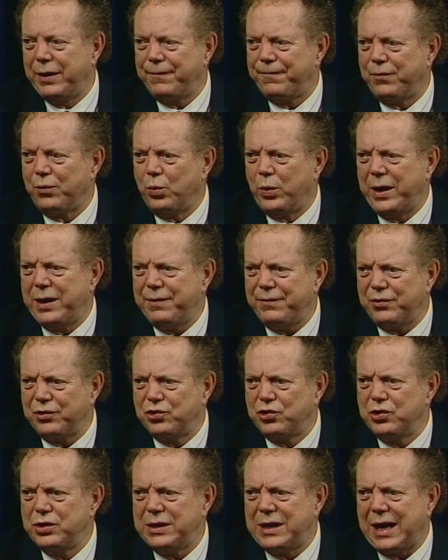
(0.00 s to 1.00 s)
What, for
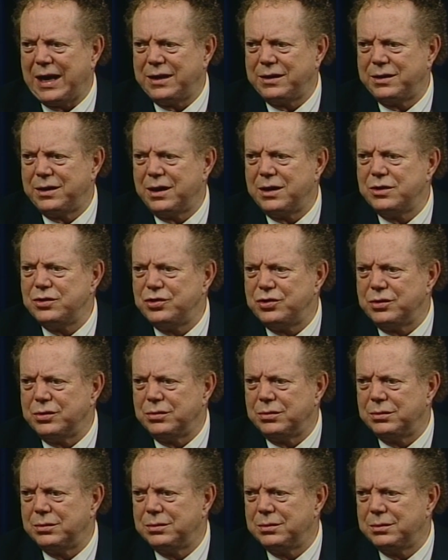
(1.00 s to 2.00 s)
whatever good that does
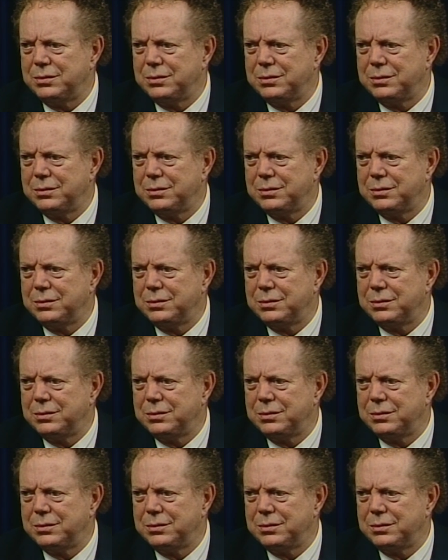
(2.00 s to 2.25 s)
you